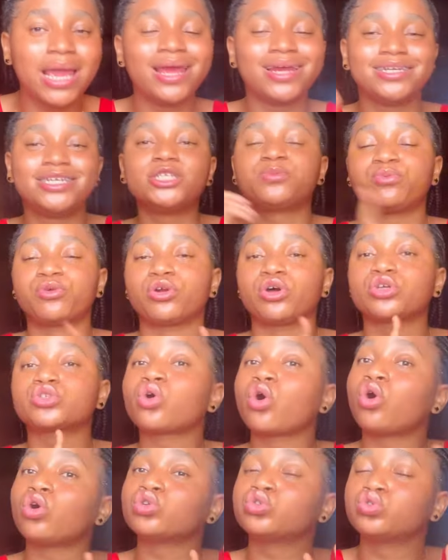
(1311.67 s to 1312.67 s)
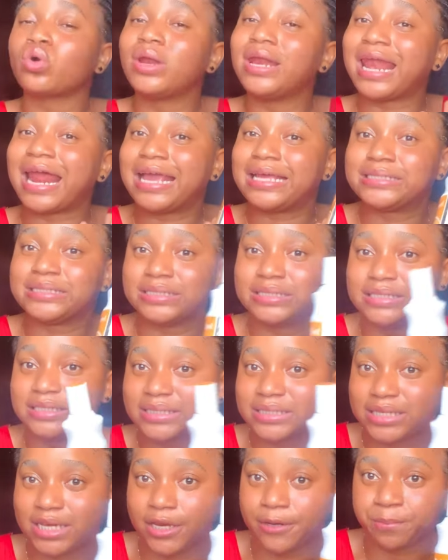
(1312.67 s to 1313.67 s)
this product also lightens the
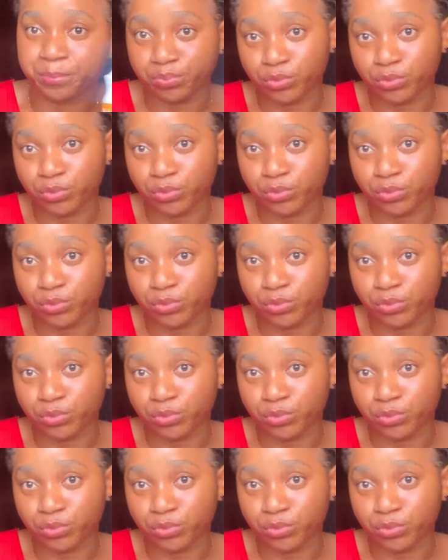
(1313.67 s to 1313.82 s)
skin.